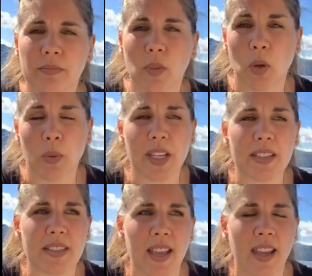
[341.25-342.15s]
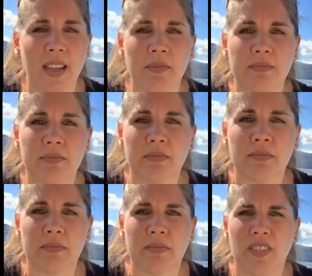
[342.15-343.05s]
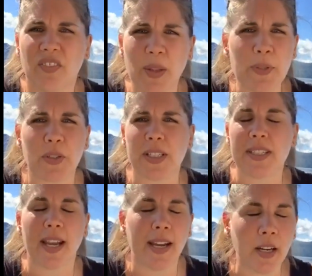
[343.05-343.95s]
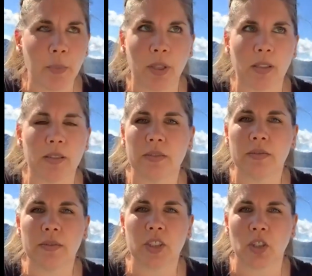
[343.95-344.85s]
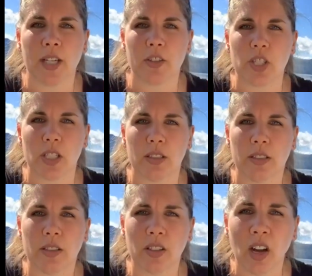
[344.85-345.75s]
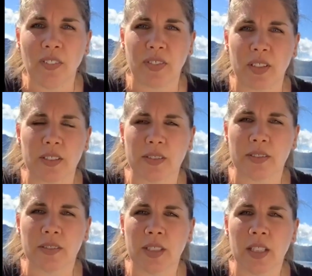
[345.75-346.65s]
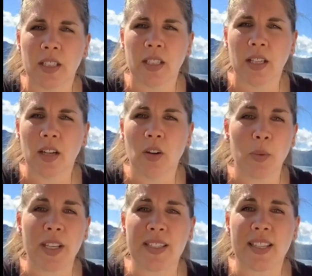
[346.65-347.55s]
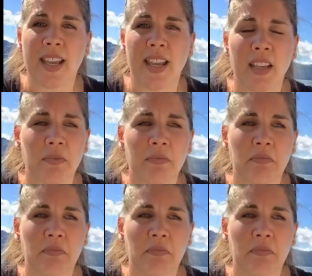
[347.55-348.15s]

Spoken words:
Or we could say, flips are a terrible strategy, they're awful. Or we could say,